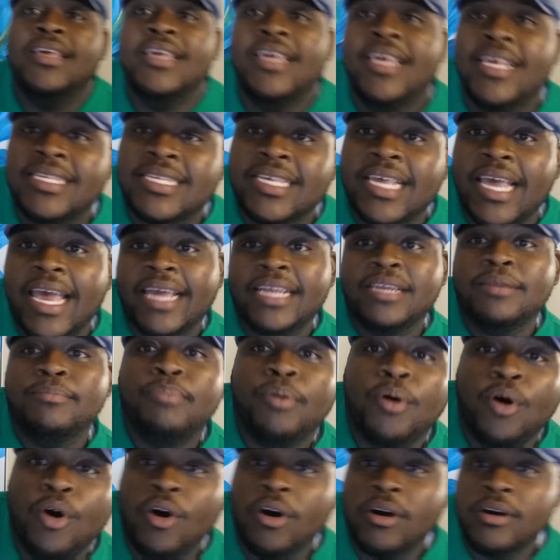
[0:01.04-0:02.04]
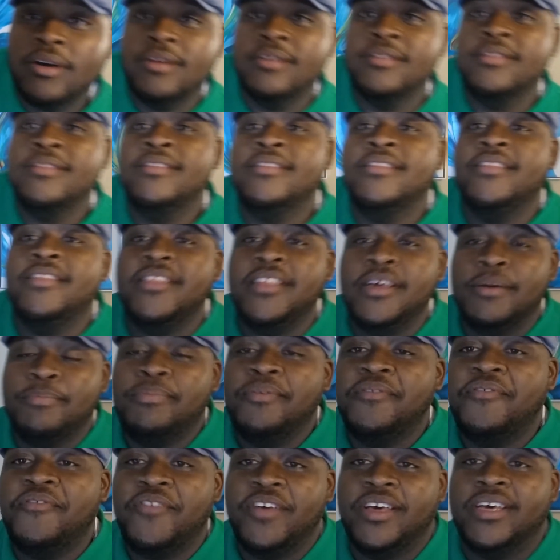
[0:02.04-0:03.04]
It's Cagney Parker, the
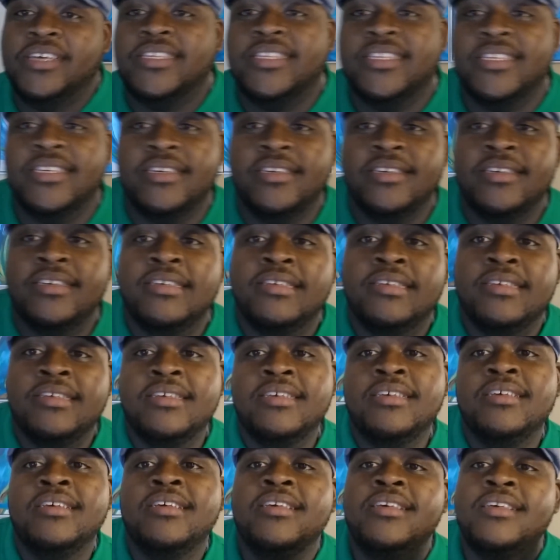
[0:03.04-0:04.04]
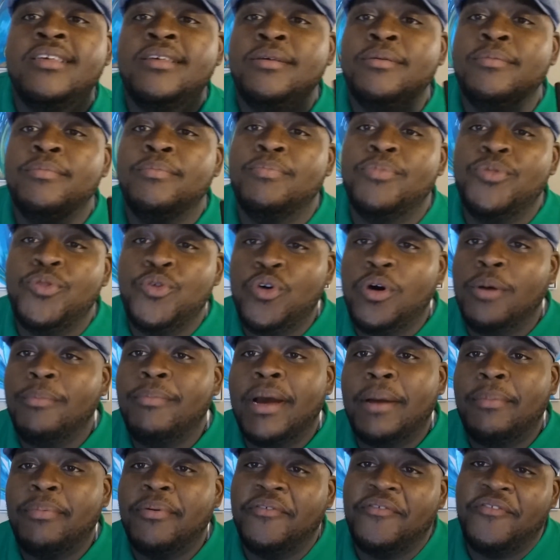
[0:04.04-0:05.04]
professor, doing
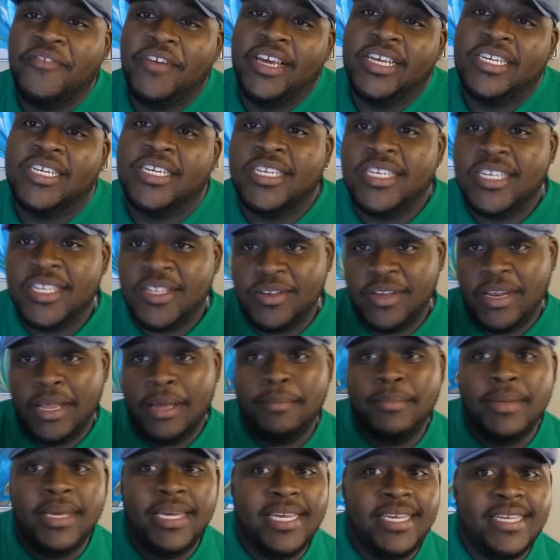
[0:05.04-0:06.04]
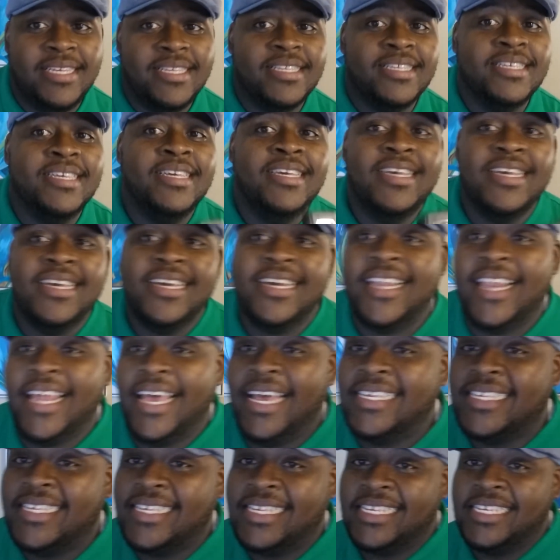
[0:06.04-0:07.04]
my profession. So that means
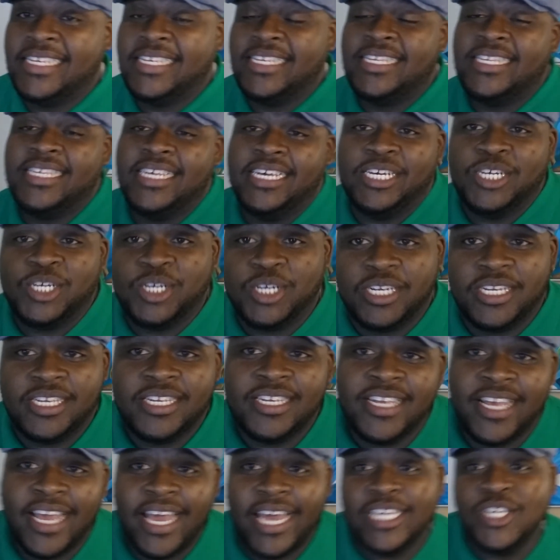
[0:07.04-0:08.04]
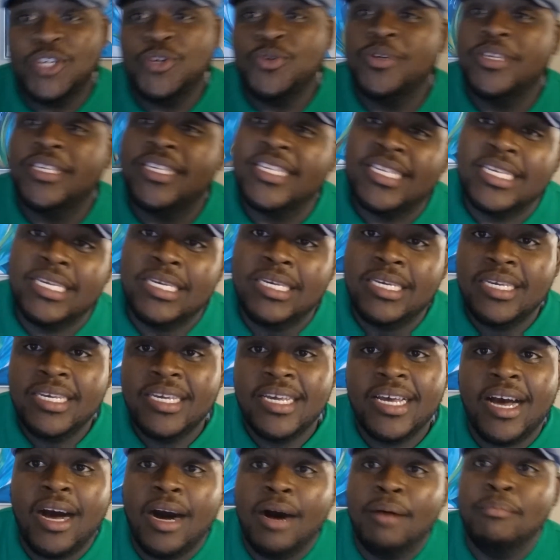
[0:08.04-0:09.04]
classes in session. As you can see,
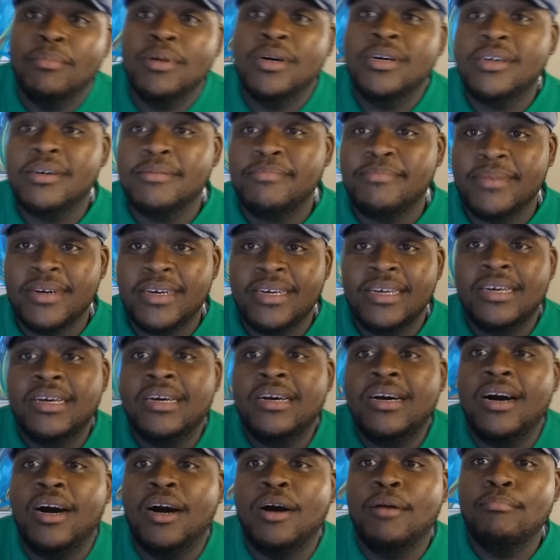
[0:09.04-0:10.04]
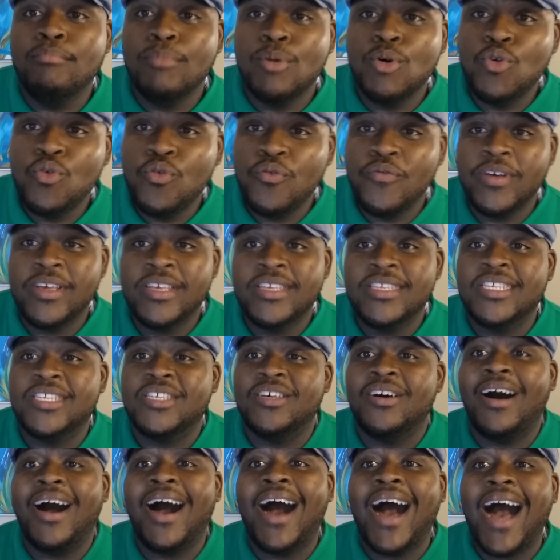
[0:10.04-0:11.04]
I'm up, I'm moving.
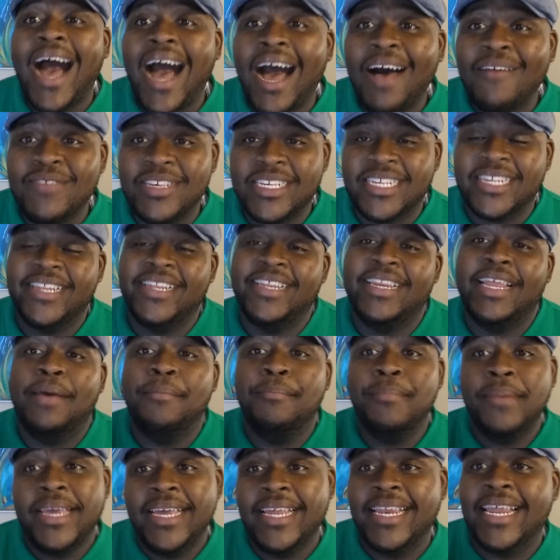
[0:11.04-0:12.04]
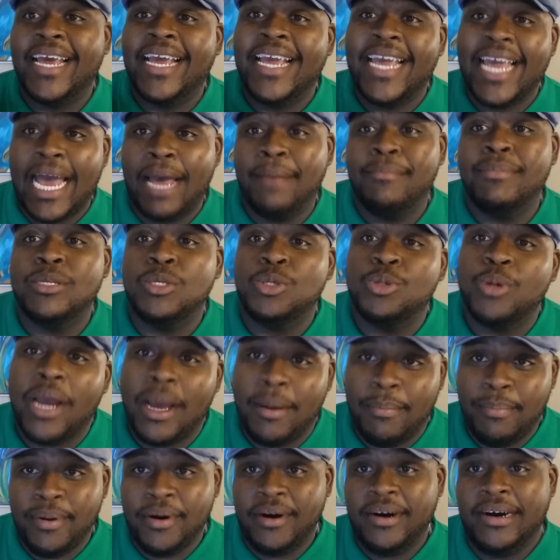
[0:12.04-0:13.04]
So obviously that means I got my
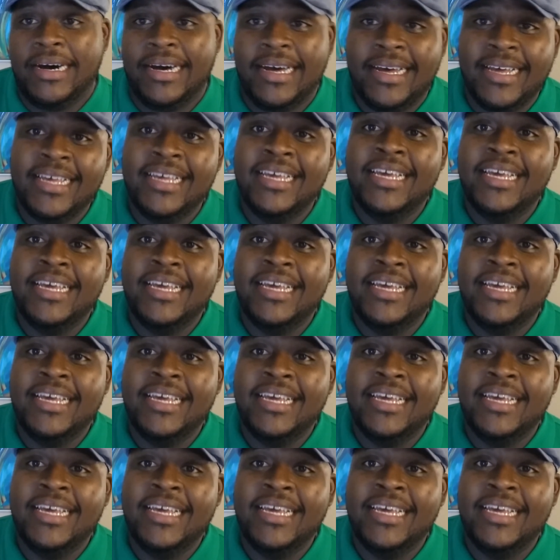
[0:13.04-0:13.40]
tripod.